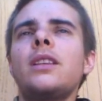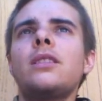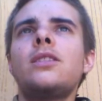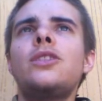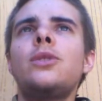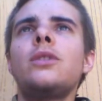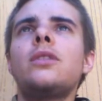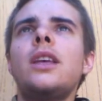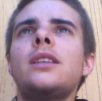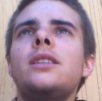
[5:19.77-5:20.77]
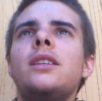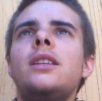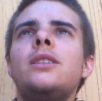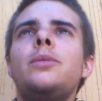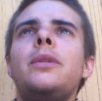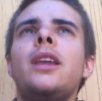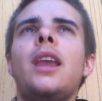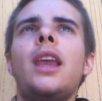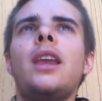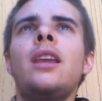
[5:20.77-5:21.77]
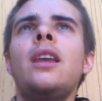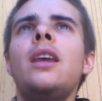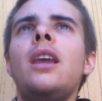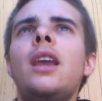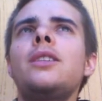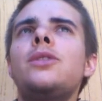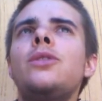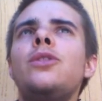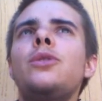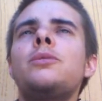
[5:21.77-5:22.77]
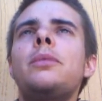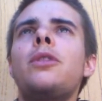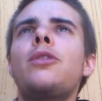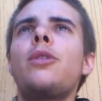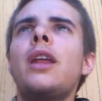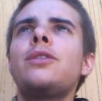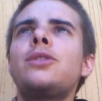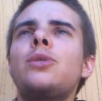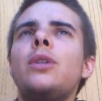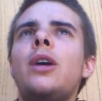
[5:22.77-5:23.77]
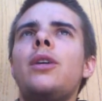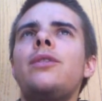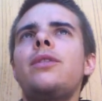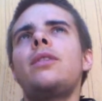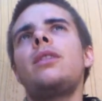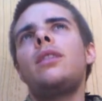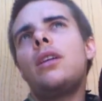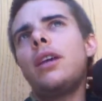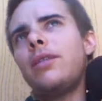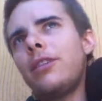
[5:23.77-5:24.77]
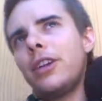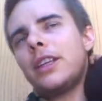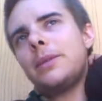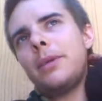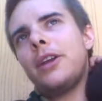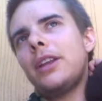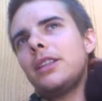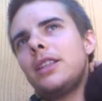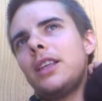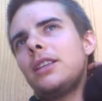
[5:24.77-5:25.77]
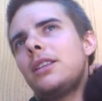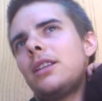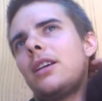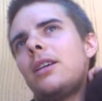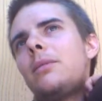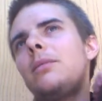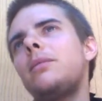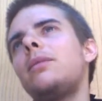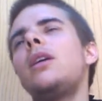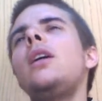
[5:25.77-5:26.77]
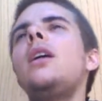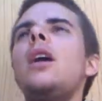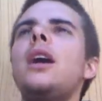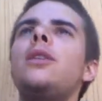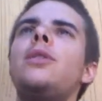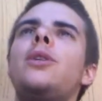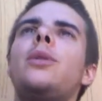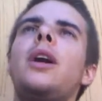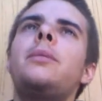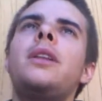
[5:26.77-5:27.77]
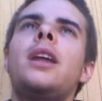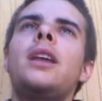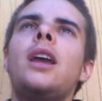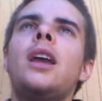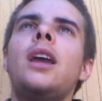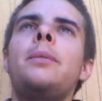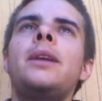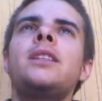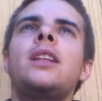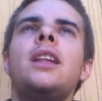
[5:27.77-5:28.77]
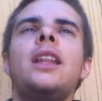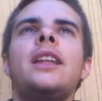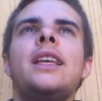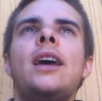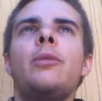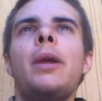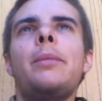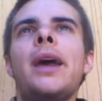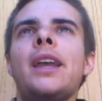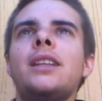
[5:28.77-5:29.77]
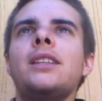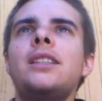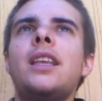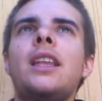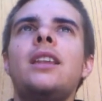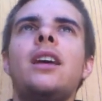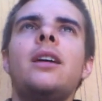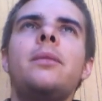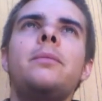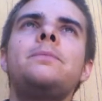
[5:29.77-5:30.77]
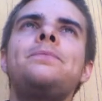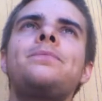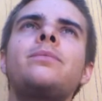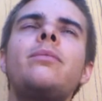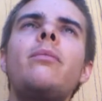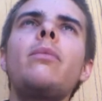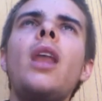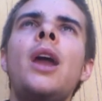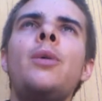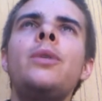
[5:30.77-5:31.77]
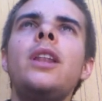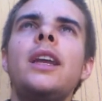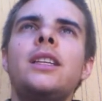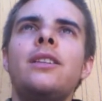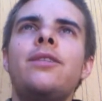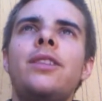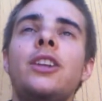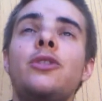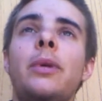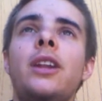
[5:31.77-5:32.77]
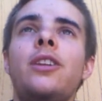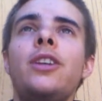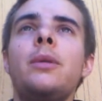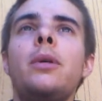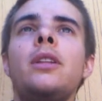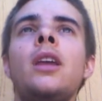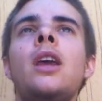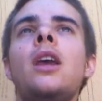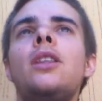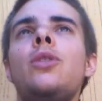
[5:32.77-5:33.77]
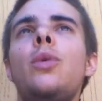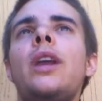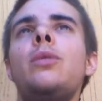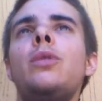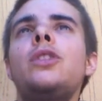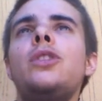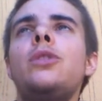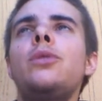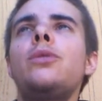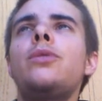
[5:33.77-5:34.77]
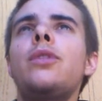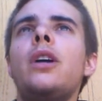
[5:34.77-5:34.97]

student as into being a student who has been thrown out of school. Now I've never experienced this. I don't know. I mean, I basically laid down on my back and said, I would like to finish my degree, but the way in which your